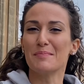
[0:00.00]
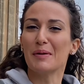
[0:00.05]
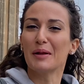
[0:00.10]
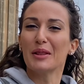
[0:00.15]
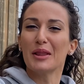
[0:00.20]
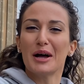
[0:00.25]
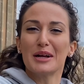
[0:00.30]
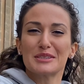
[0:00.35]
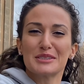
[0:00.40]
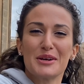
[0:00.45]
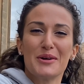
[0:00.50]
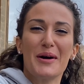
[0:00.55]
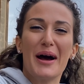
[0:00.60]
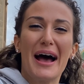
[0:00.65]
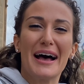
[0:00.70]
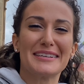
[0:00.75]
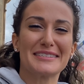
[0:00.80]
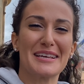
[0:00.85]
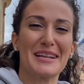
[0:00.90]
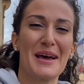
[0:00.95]
palazzo
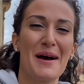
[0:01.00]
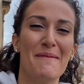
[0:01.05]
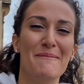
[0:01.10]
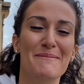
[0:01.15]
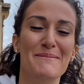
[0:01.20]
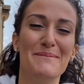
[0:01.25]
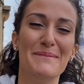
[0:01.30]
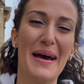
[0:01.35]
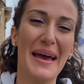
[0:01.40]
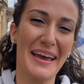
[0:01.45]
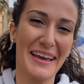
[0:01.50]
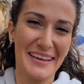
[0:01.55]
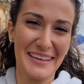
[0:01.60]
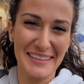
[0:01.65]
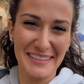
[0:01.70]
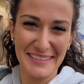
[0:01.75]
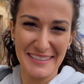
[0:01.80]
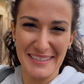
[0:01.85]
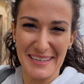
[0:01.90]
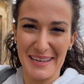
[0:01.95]
has an
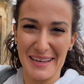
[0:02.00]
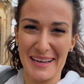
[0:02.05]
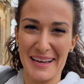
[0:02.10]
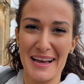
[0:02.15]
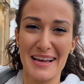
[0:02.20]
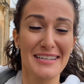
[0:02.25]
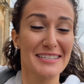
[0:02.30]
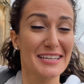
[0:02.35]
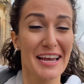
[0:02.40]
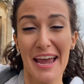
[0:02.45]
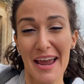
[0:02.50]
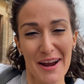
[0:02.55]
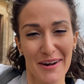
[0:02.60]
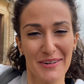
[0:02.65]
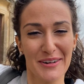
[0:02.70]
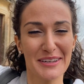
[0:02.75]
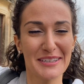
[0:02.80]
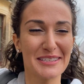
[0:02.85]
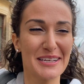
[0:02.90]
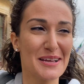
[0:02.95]
amazing
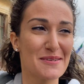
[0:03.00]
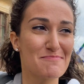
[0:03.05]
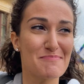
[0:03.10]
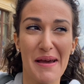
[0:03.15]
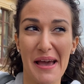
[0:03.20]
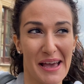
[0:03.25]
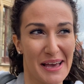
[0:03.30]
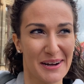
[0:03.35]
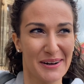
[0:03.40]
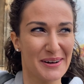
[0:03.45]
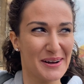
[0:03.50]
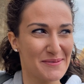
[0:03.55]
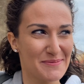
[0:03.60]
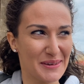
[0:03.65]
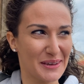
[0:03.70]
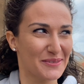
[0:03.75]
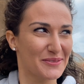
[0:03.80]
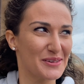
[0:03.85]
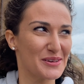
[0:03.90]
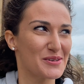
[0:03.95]
terrace and
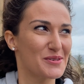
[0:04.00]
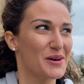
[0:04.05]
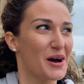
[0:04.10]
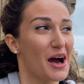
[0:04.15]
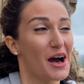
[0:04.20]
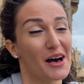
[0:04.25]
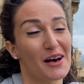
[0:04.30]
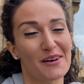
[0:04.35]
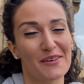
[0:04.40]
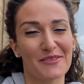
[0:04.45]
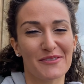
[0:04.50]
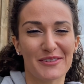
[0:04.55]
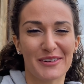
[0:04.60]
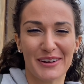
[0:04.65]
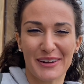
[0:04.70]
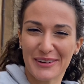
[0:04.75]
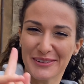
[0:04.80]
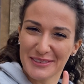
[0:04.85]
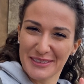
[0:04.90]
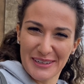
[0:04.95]
panoramic view of
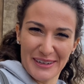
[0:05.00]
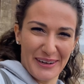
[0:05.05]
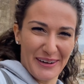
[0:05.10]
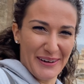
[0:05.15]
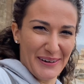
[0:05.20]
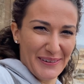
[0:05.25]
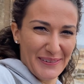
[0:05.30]
Noto.